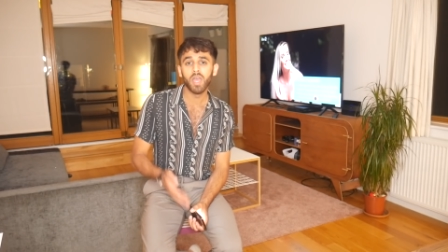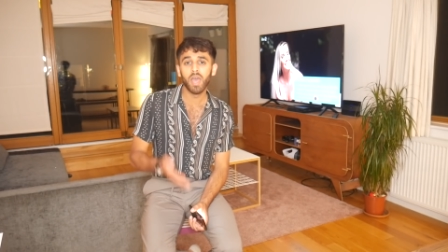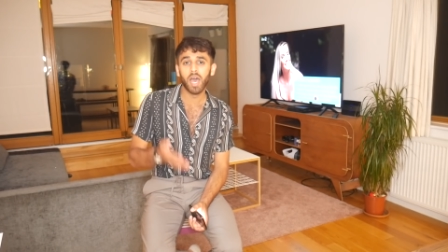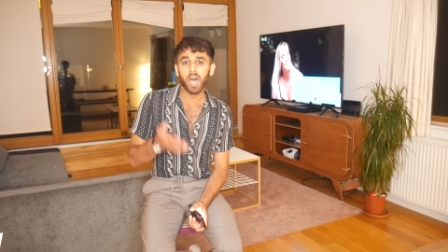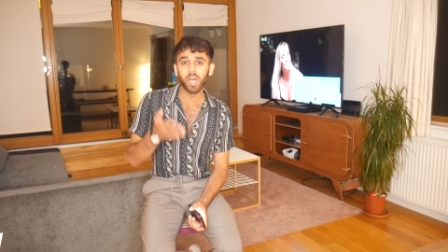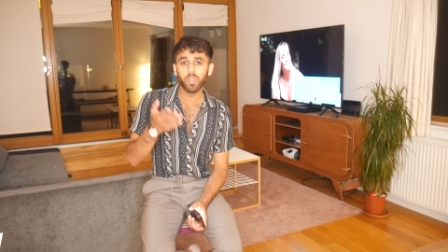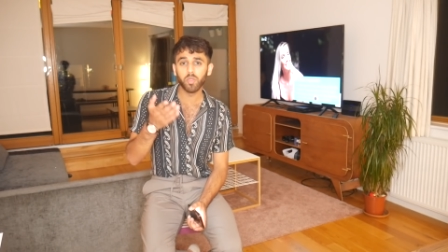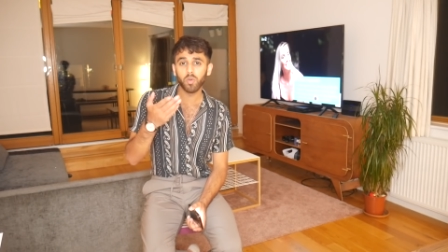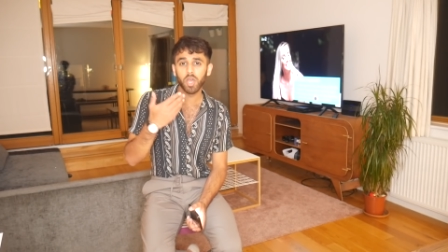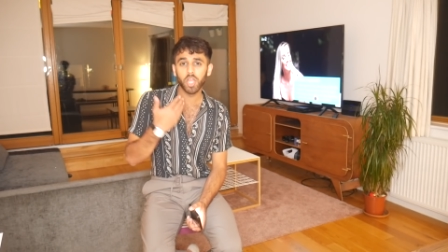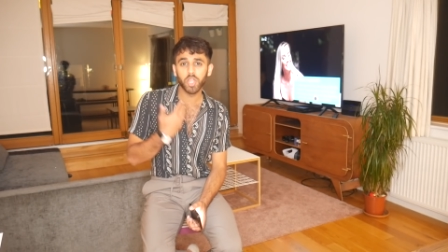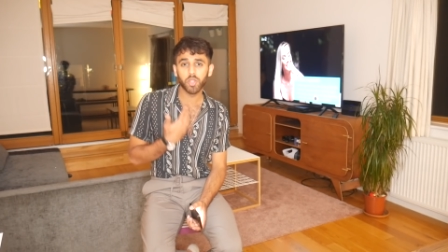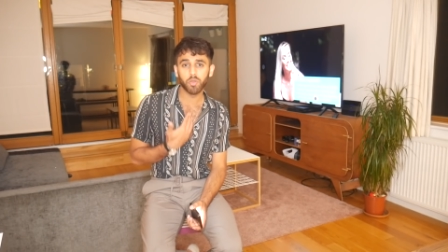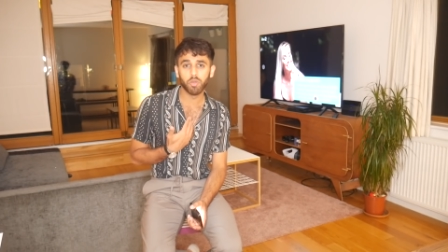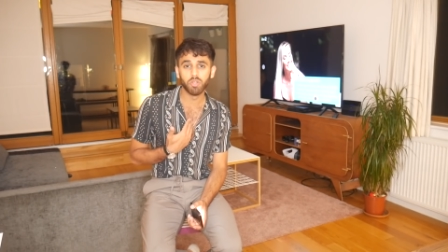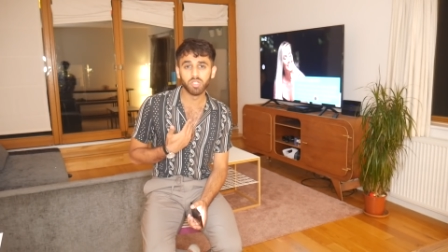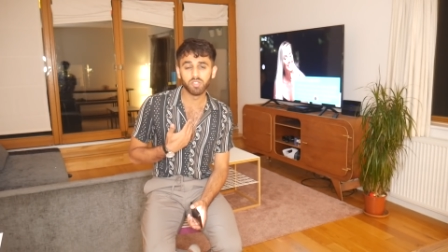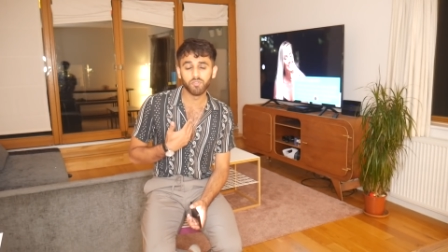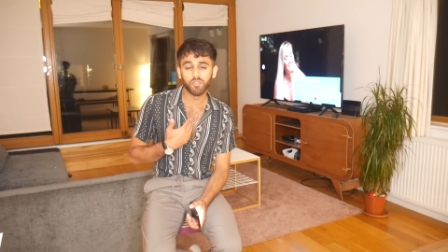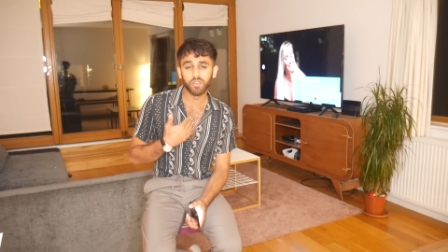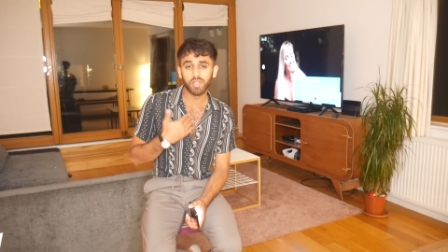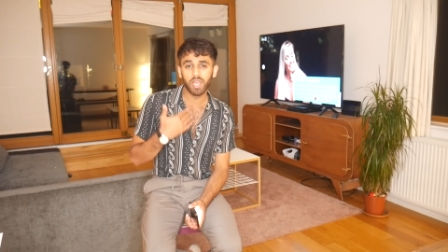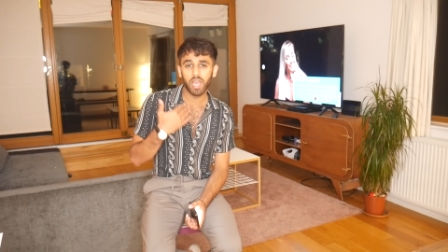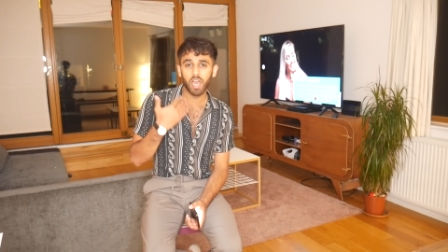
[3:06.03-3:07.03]
I thought I'd throw
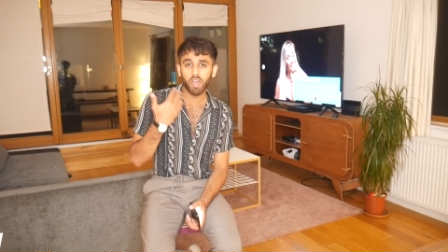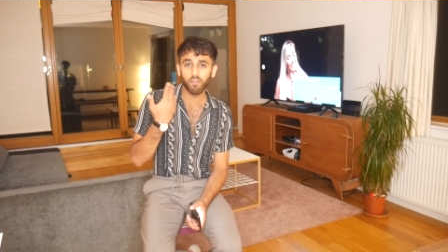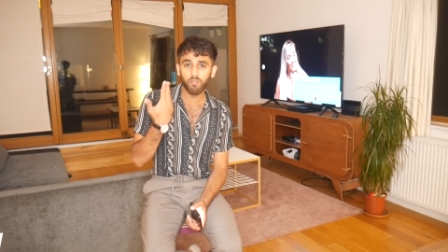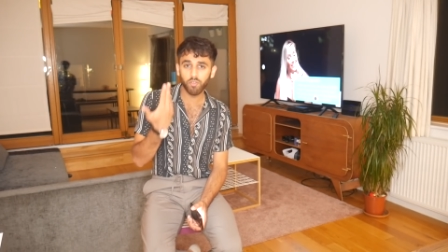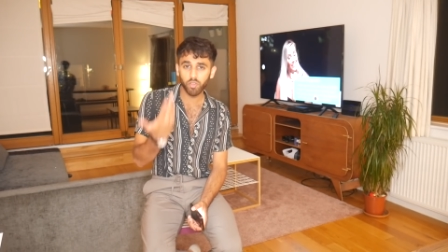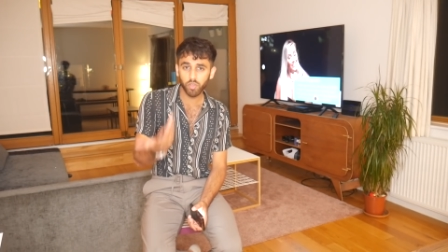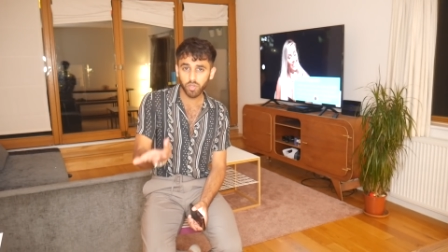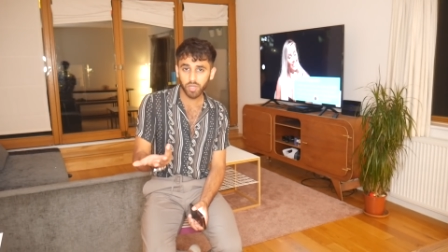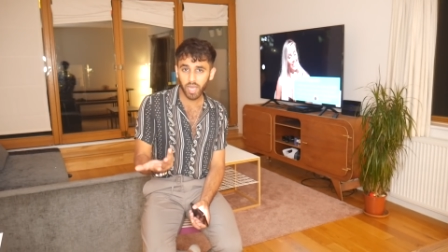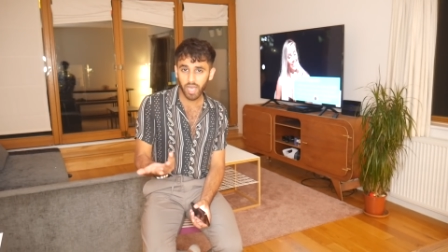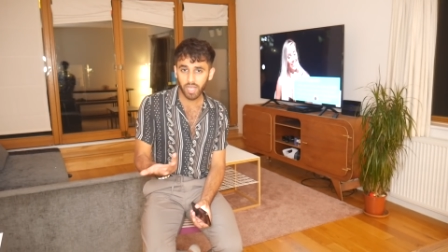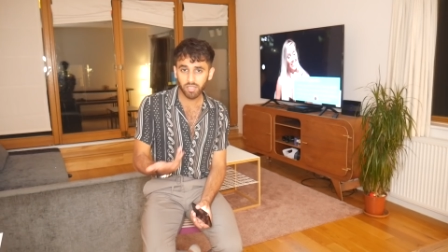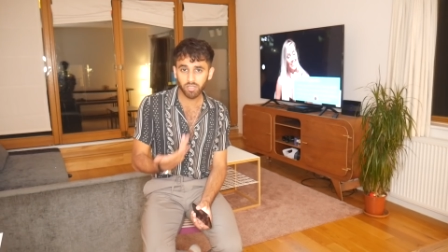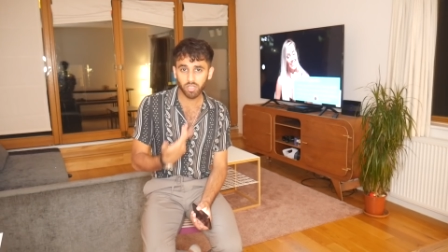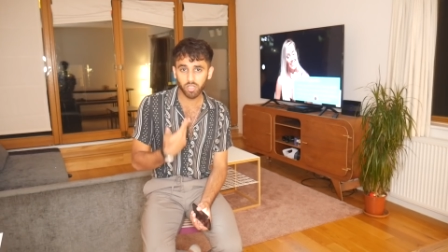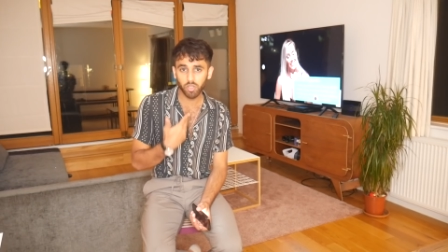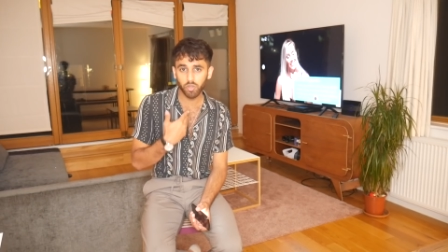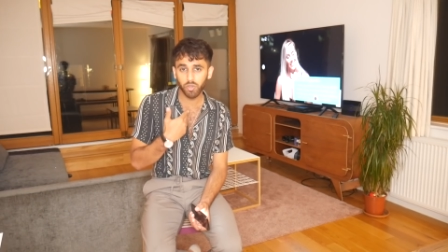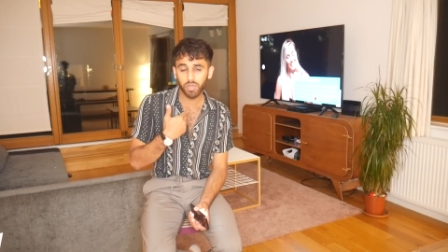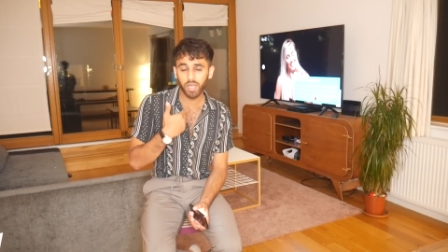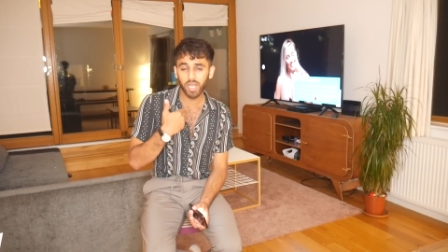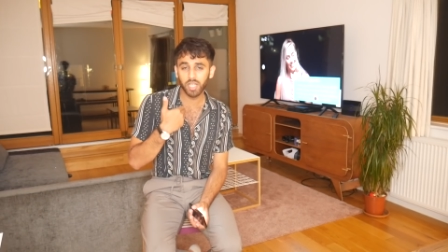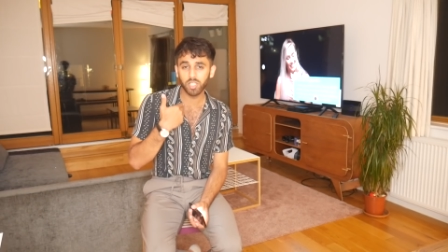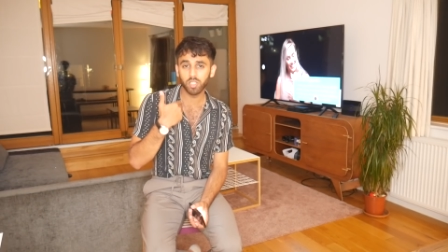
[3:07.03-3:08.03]
this video out for you guys that
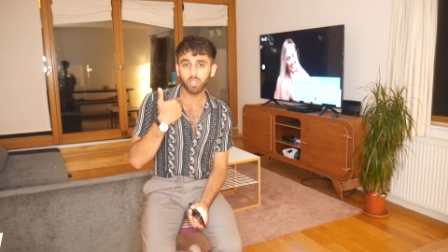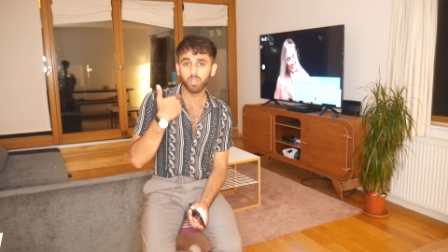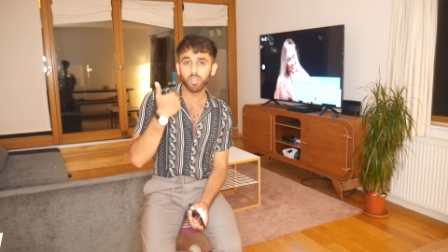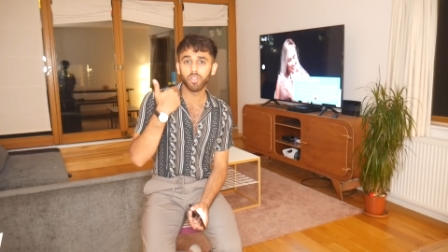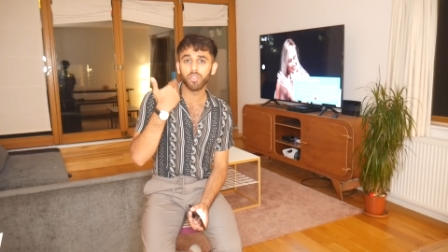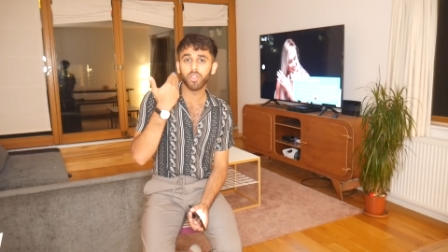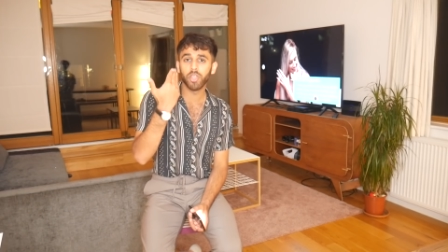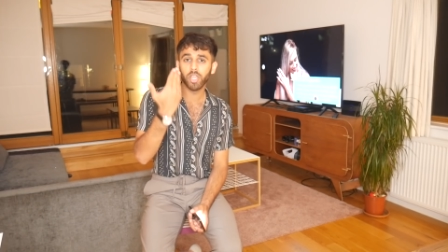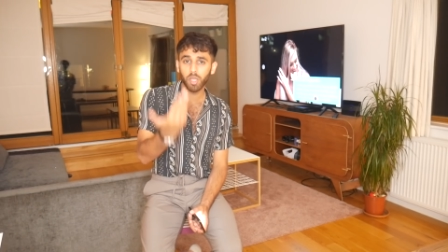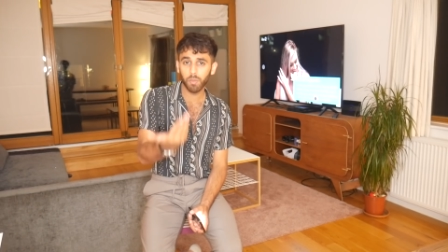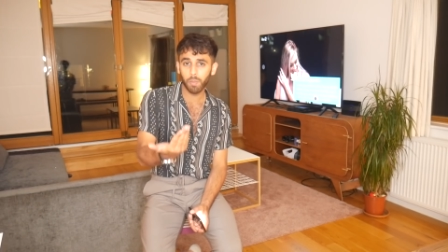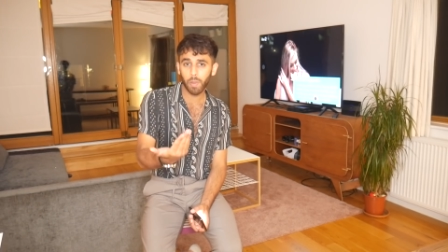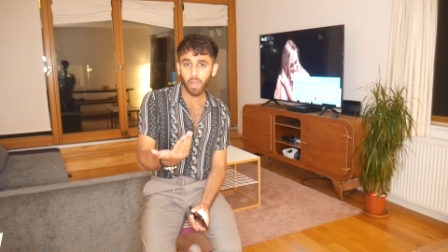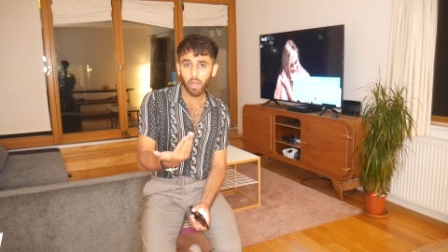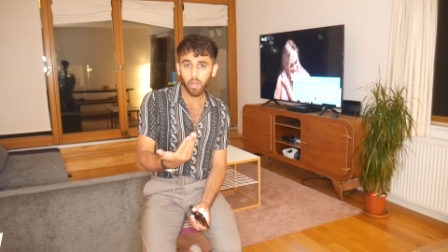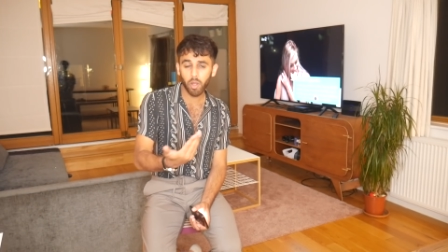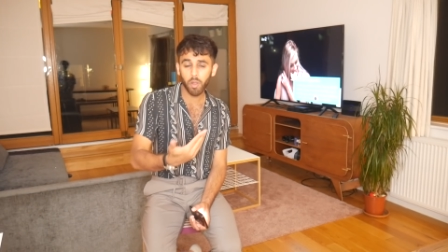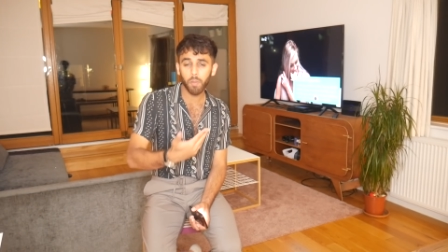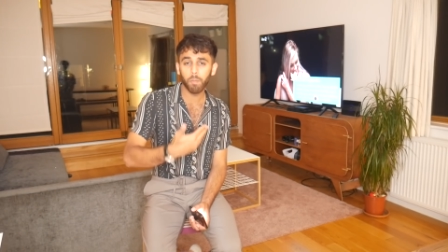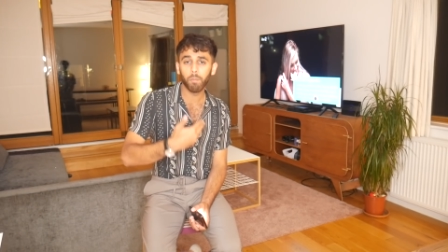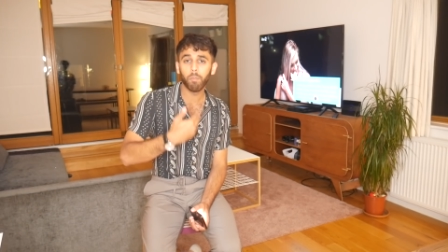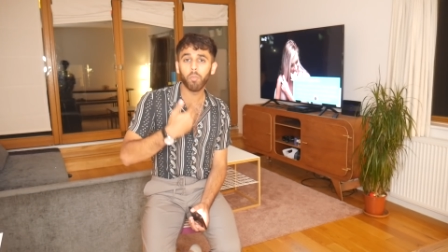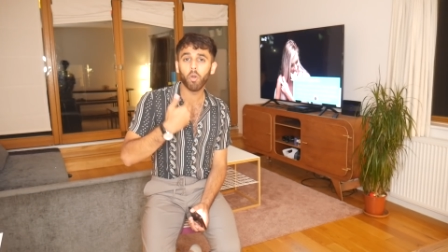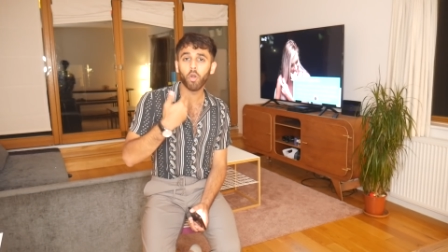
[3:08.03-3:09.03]
you guys could think about
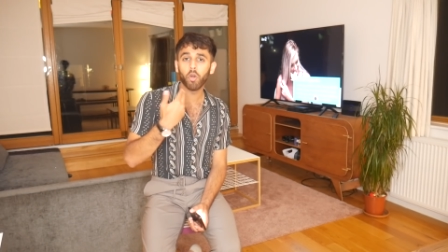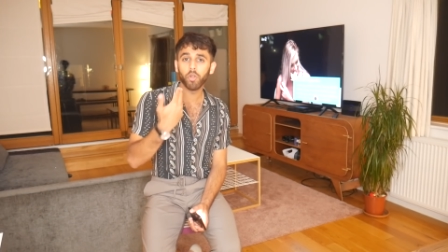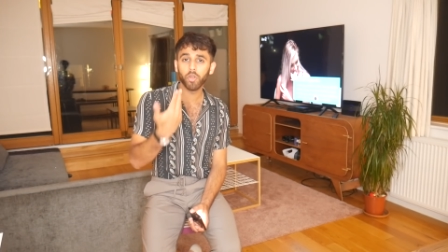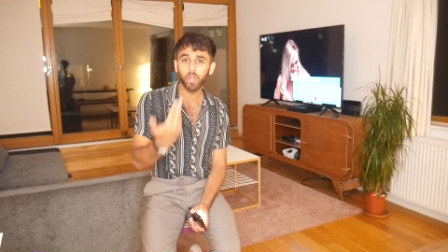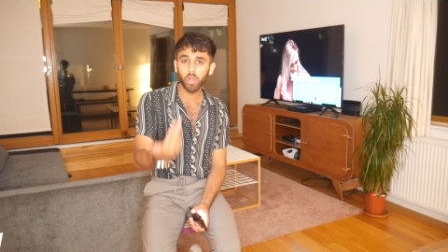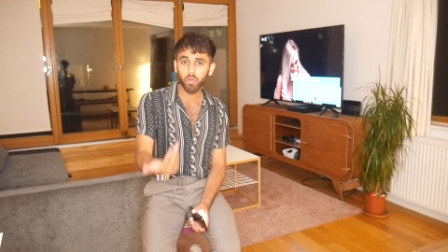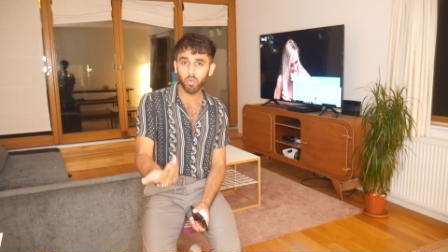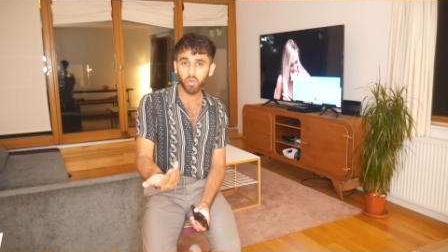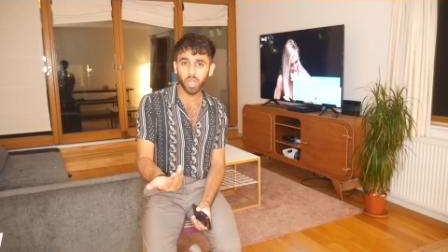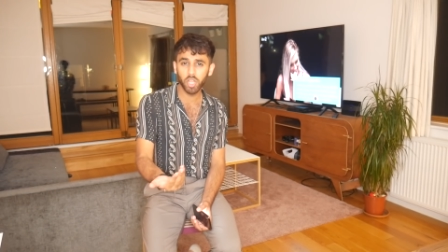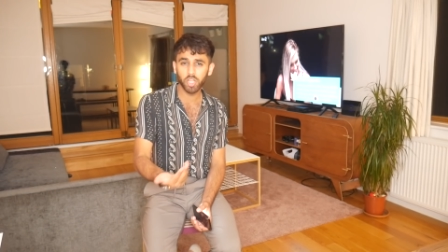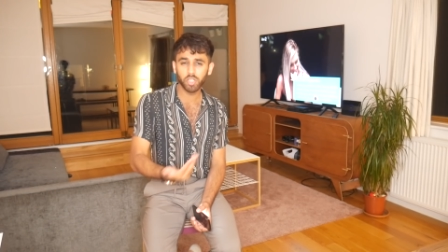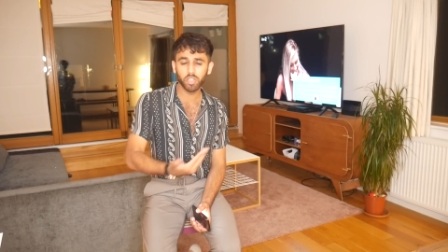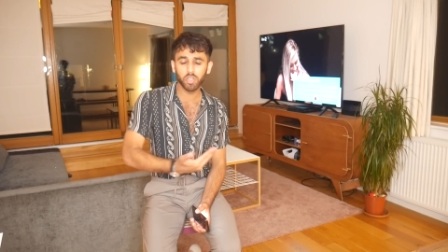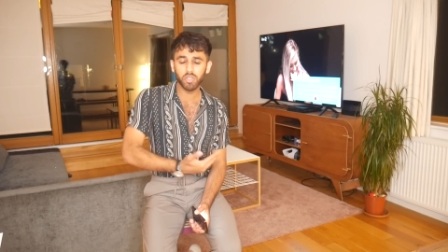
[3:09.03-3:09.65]
it, ponder on it.